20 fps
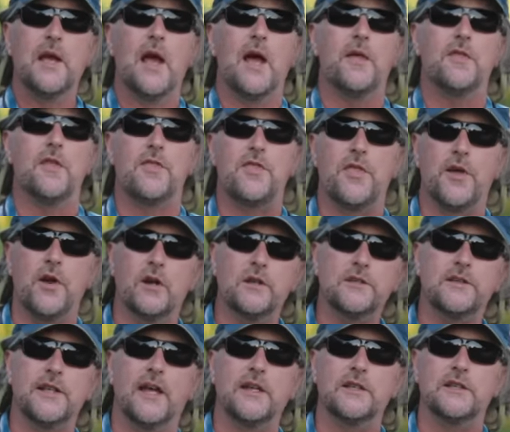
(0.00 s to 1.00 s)
And the
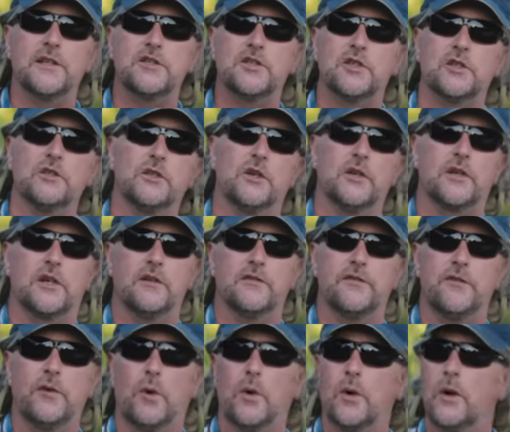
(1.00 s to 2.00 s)
third thing that you're looking
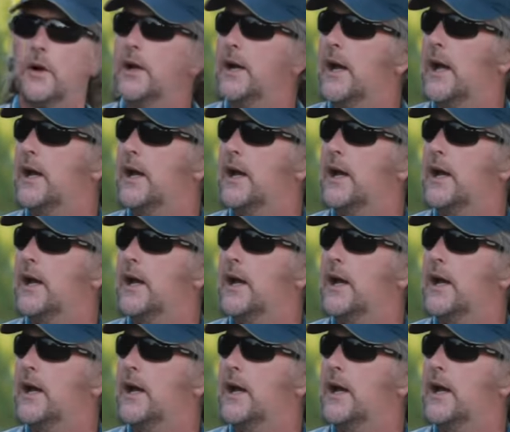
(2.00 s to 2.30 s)
for